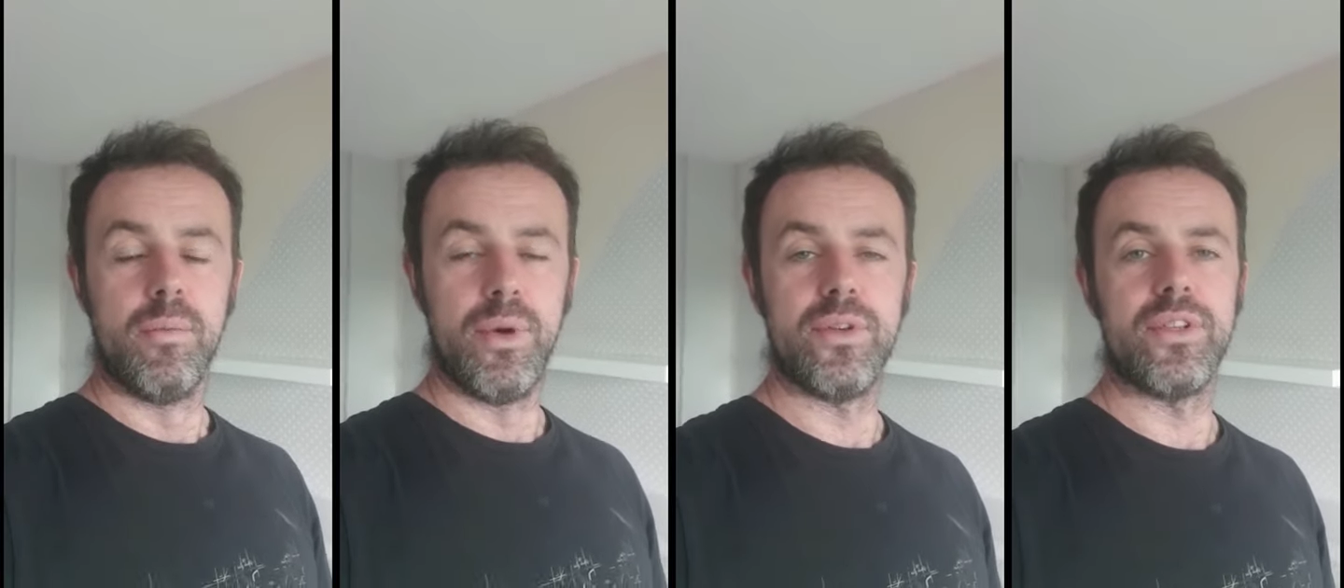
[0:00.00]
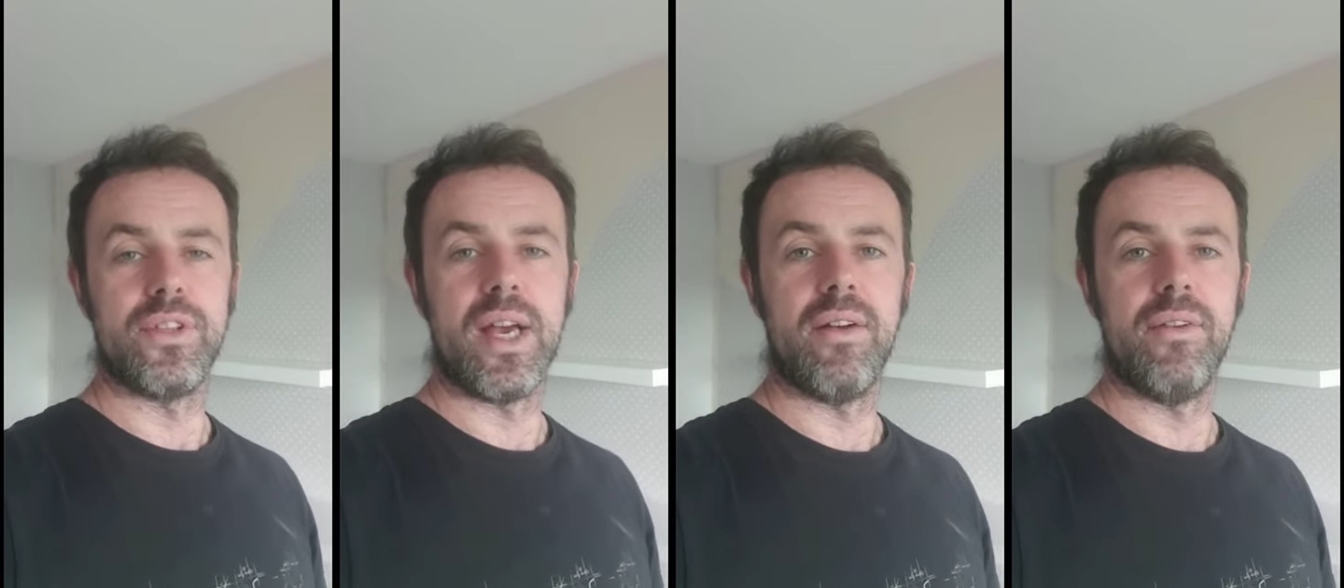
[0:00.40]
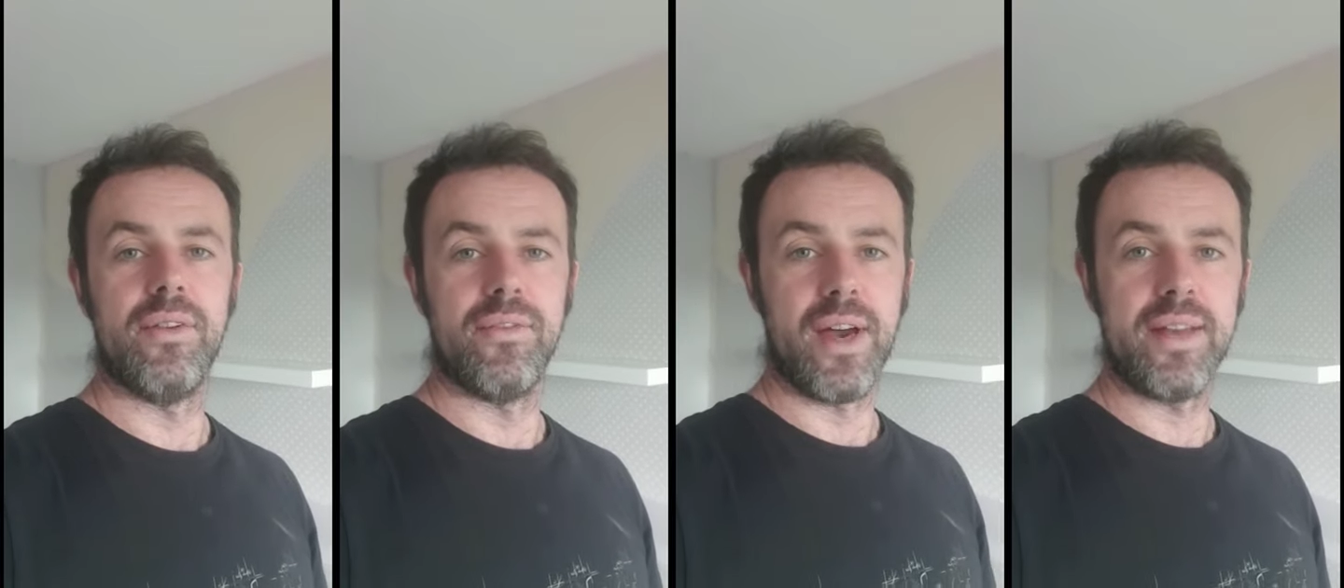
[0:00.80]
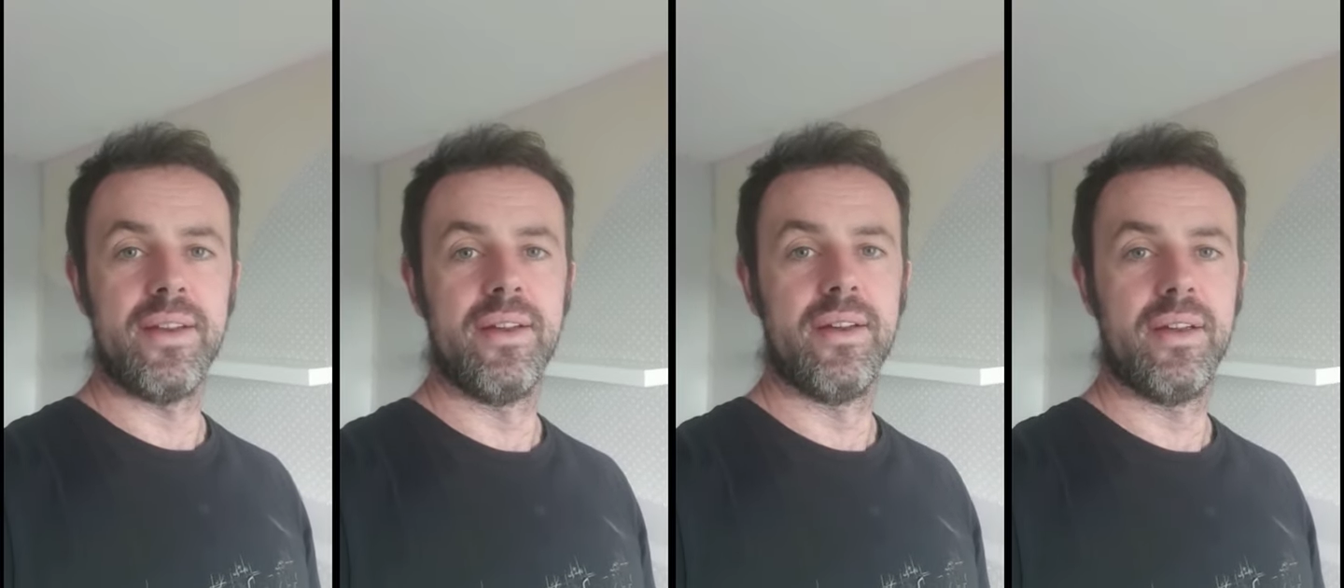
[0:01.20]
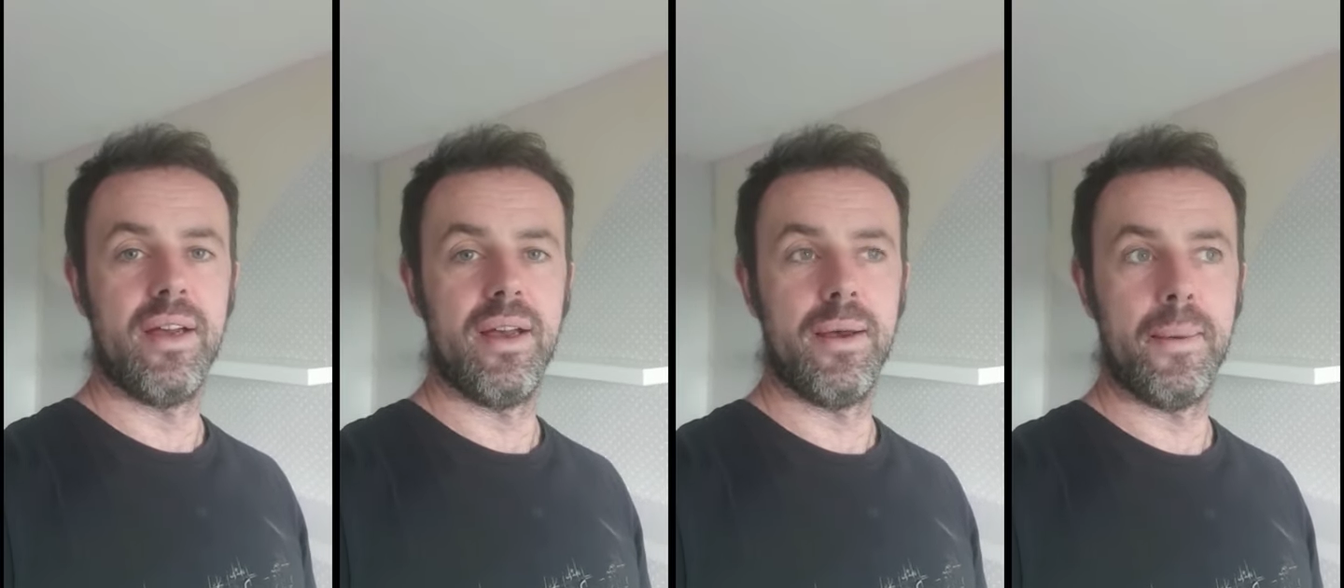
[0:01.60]
purchase our other van.
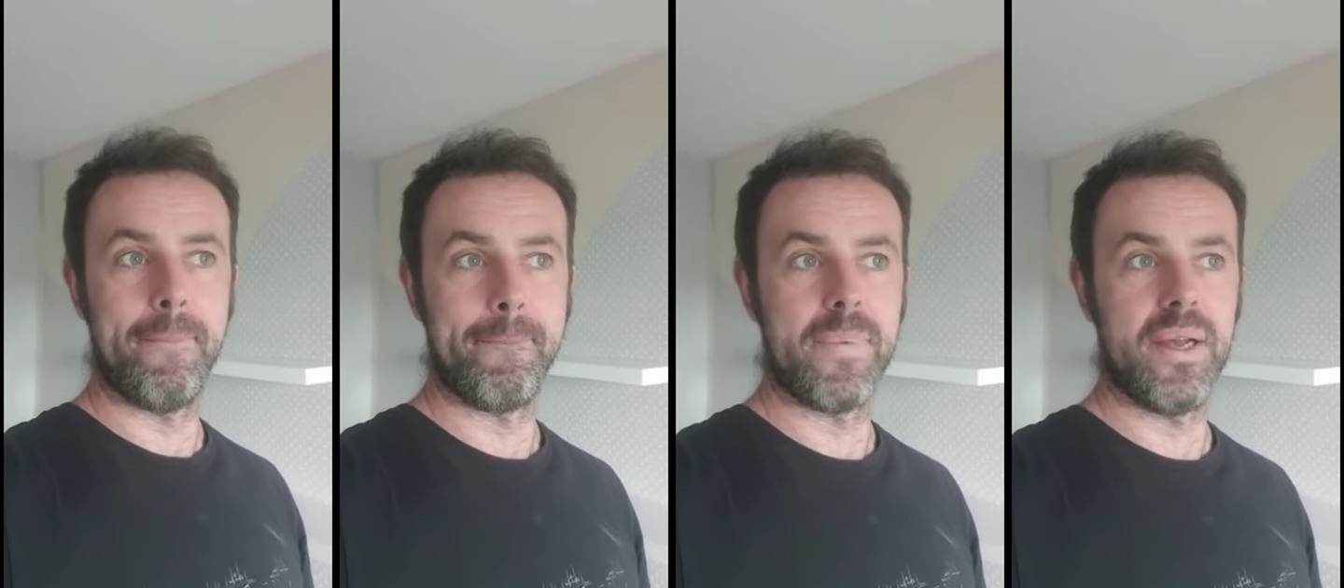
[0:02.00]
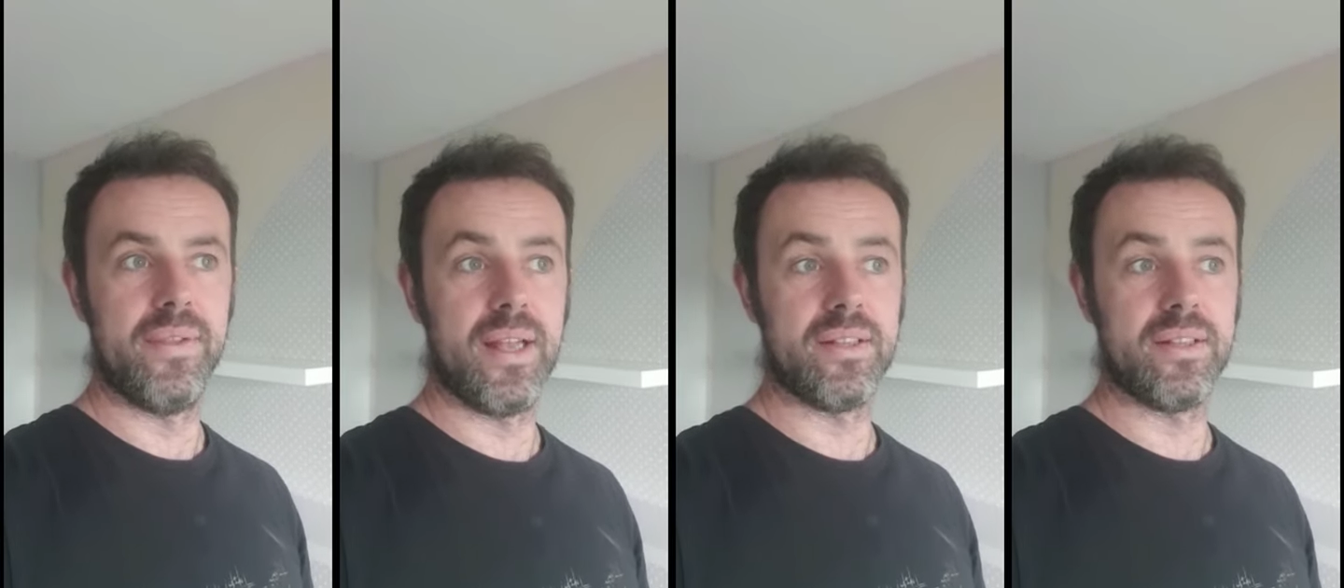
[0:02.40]
And